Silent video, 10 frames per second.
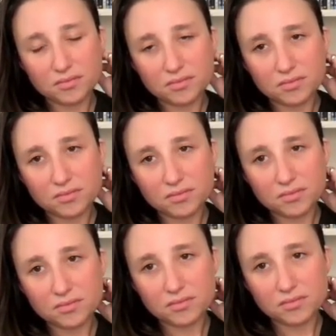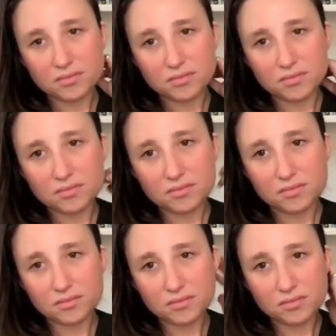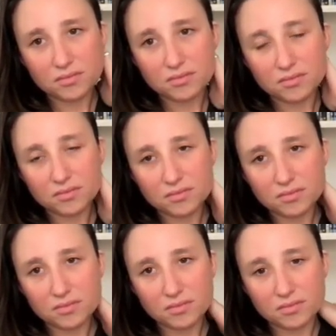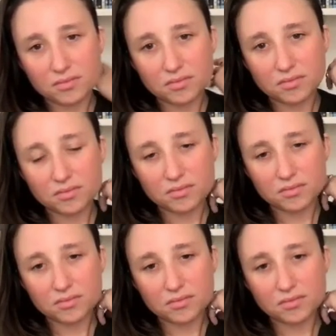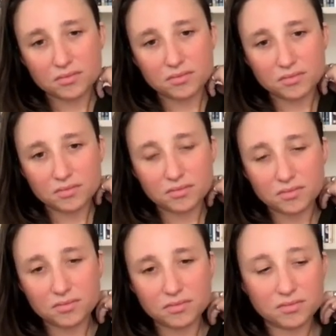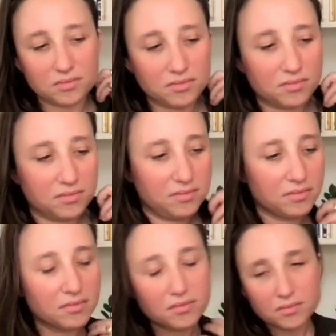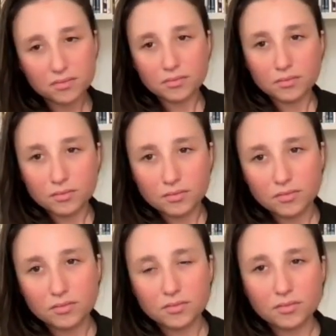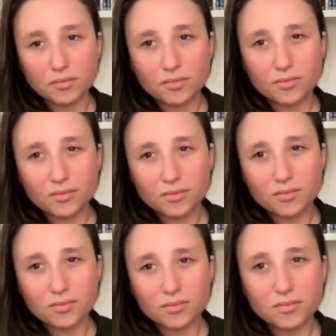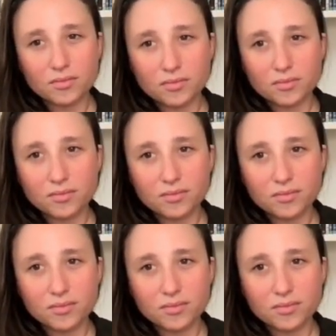(not speaking)